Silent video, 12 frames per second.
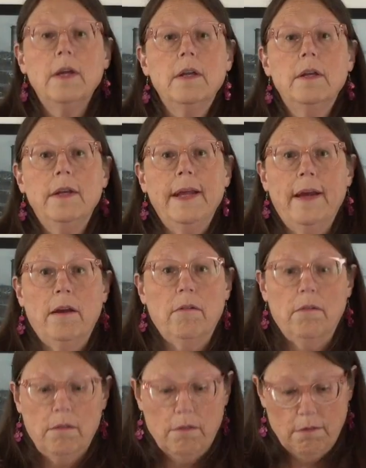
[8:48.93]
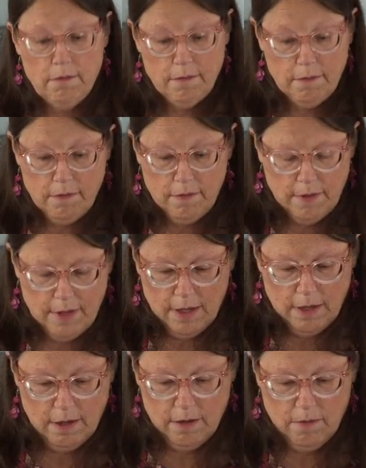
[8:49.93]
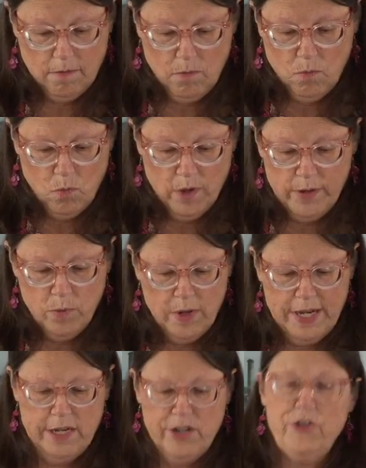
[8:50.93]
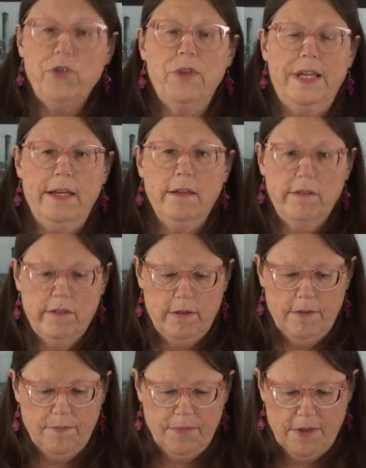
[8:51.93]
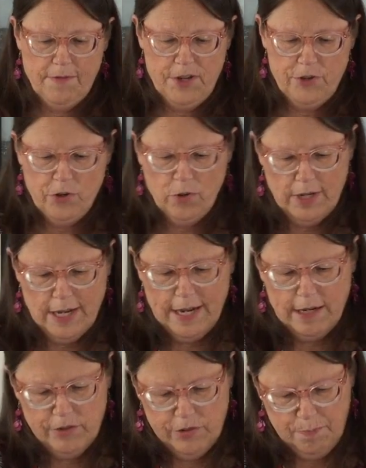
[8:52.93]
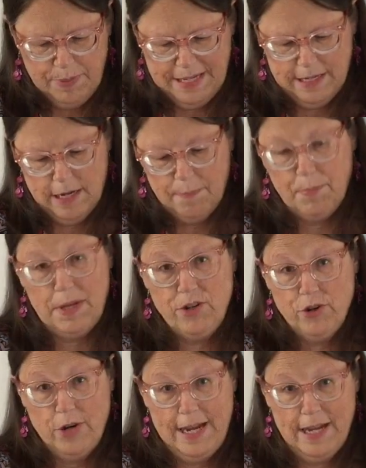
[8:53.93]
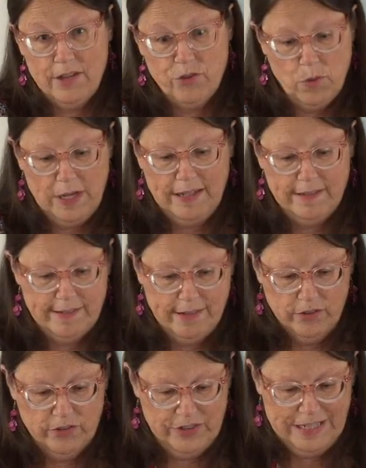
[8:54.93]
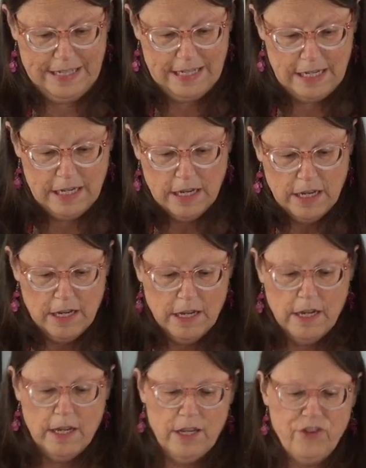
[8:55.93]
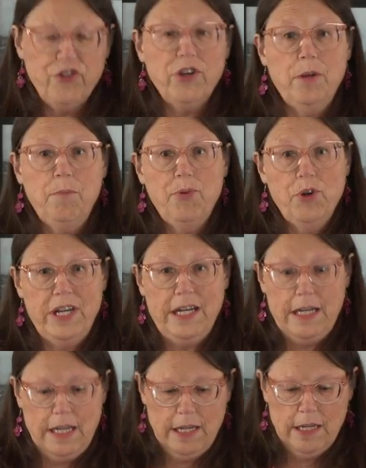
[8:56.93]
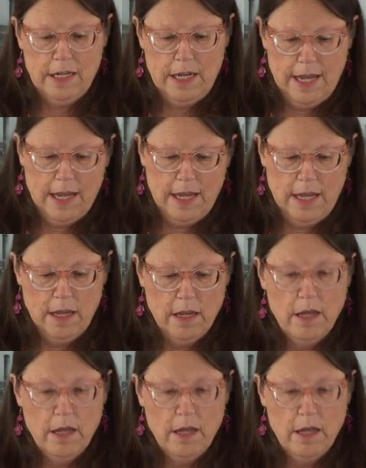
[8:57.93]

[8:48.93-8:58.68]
Now, one way to do this, if you don't like to pick it up in your hands while it's still sticky, is you can put it in a